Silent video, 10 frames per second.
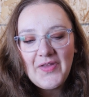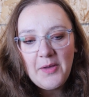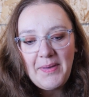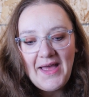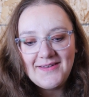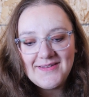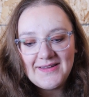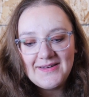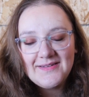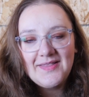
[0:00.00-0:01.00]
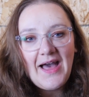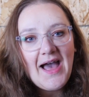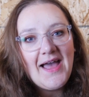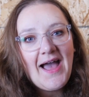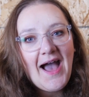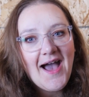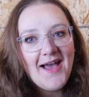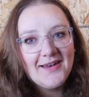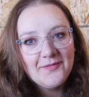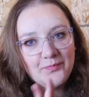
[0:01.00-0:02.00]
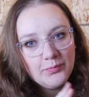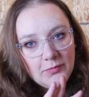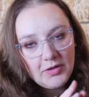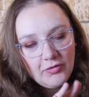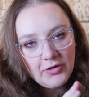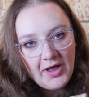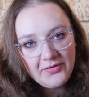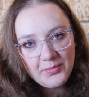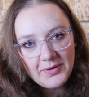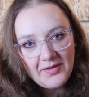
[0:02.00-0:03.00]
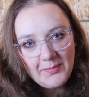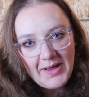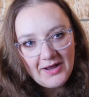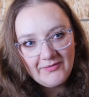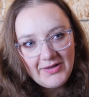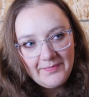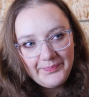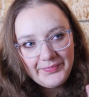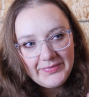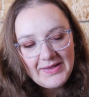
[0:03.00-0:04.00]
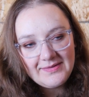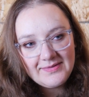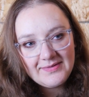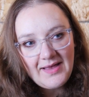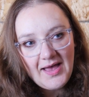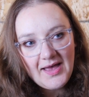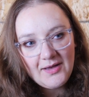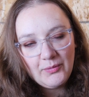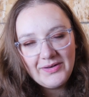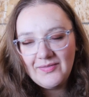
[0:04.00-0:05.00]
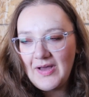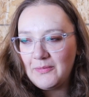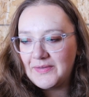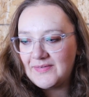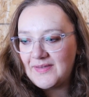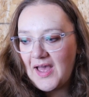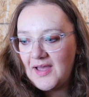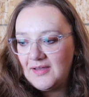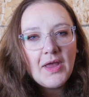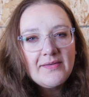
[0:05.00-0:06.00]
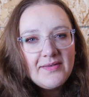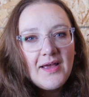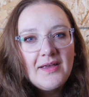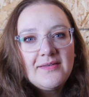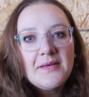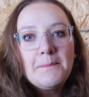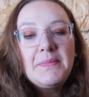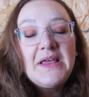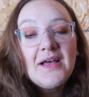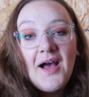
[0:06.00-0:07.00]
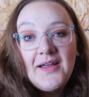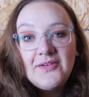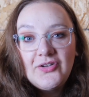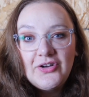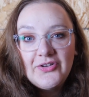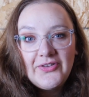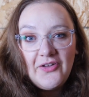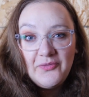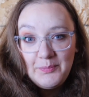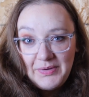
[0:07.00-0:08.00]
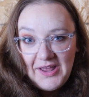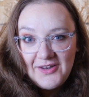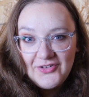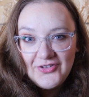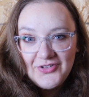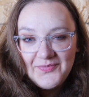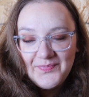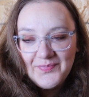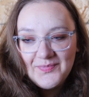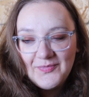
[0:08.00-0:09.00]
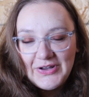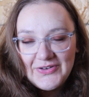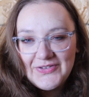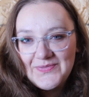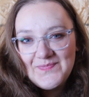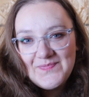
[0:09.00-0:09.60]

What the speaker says: a pendant that had a little cuss word on the back of it. It said, what did that one say? It says, "Be kind to yourself, bitch," which